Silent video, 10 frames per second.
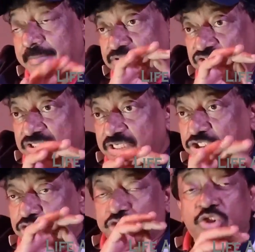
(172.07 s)
I am
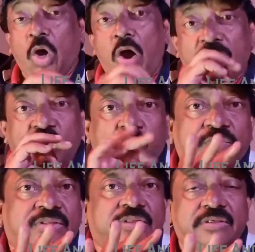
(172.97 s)
just shocked
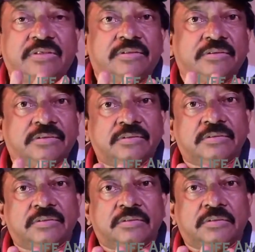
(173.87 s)
with the
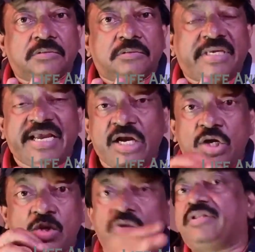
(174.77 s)

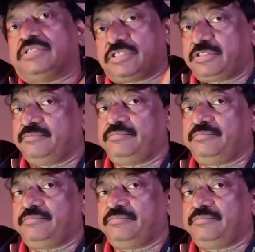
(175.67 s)
ignorance.